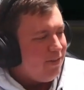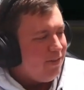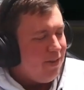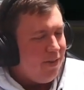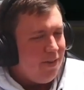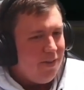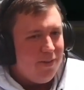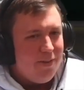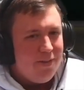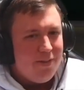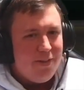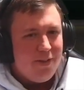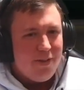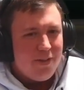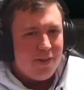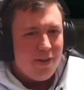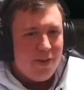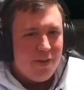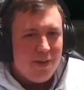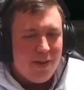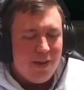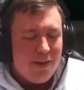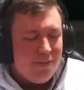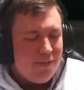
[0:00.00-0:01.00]
those, you
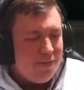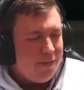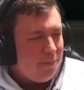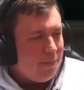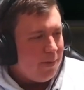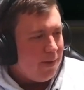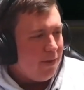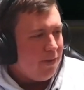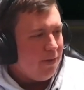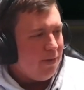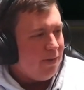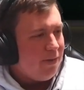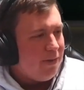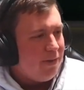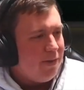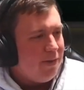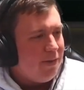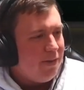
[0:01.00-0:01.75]
don't have to be good,